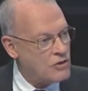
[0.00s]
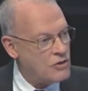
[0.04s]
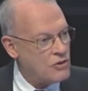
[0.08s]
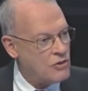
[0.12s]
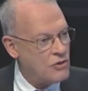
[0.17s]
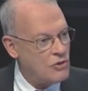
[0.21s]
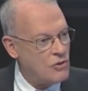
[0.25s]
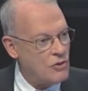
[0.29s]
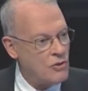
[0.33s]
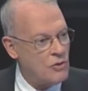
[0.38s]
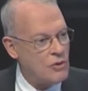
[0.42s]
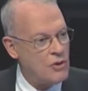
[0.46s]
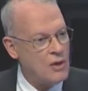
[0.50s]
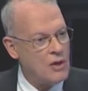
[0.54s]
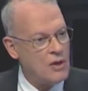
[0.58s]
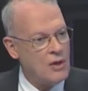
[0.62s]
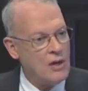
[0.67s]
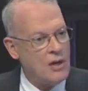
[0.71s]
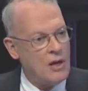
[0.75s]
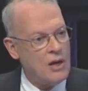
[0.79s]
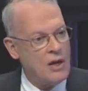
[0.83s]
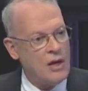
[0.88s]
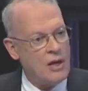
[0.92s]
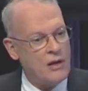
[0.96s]
to
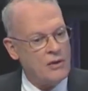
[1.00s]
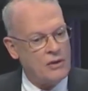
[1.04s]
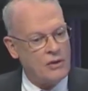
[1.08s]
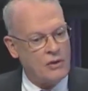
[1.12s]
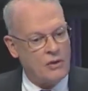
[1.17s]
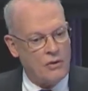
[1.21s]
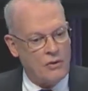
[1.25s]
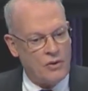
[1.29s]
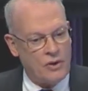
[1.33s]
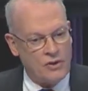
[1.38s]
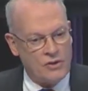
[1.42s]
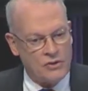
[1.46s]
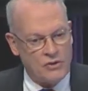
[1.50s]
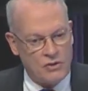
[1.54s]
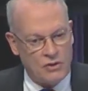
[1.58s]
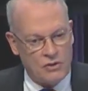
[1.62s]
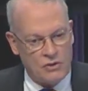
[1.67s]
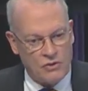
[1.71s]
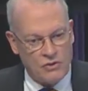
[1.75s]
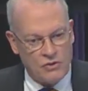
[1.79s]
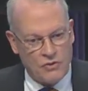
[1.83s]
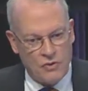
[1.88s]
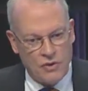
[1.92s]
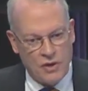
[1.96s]
undergoing
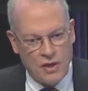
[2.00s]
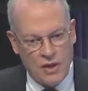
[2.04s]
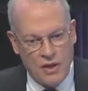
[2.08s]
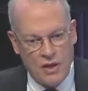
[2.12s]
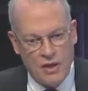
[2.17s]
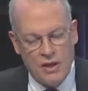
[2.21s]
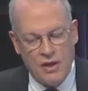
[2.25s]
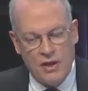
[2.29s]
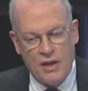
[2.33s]
surgery,